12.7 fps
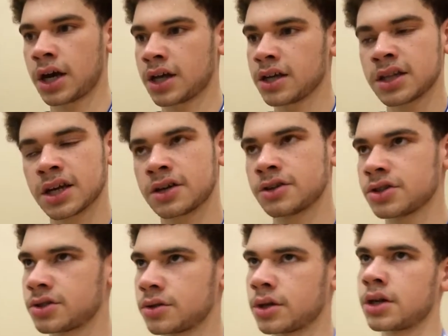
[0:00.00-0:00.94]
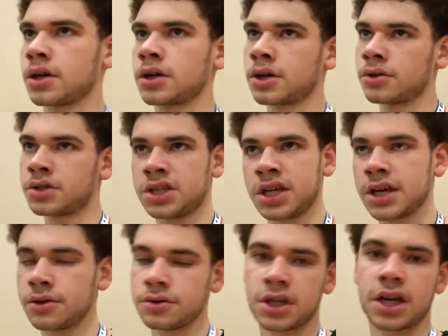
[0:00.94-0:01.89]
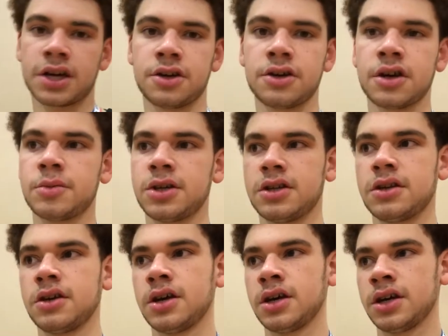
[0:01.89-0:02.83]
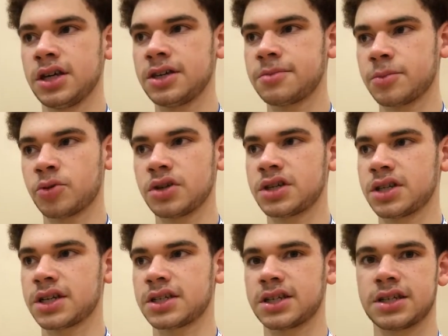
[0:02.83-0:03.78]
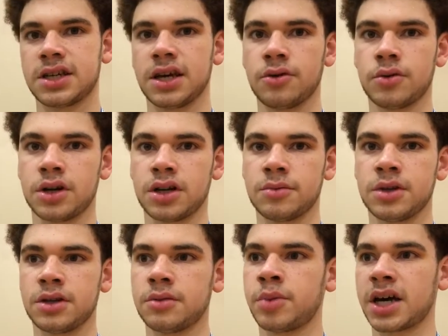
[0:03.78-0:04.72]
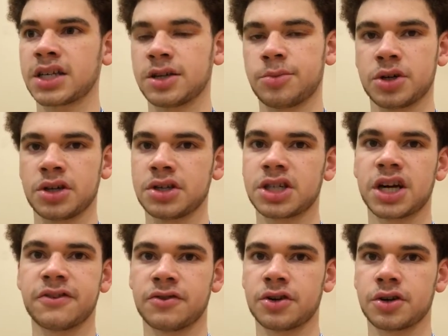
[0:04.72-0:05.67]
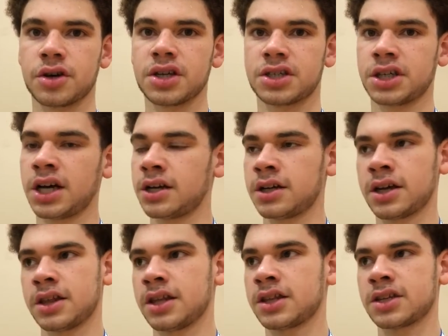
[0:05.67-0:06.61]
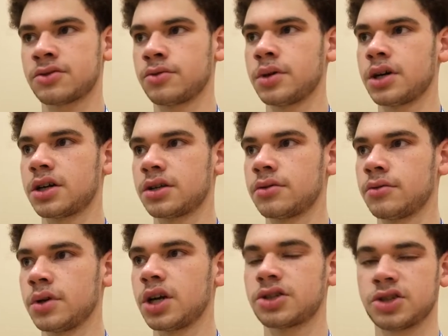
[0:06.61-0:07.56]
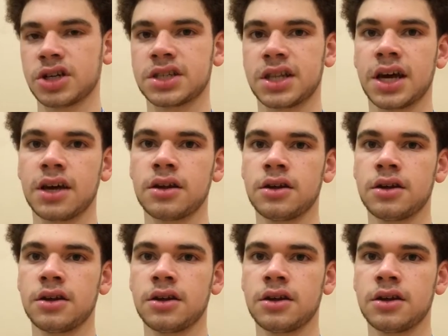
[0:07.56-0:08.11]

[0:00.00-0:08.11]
I think that goes to our coach Jay, who's not here. I mean, he's been preaching that since day one. I mean, pass up a good shot for a great shot, and I think that's what we all trust that.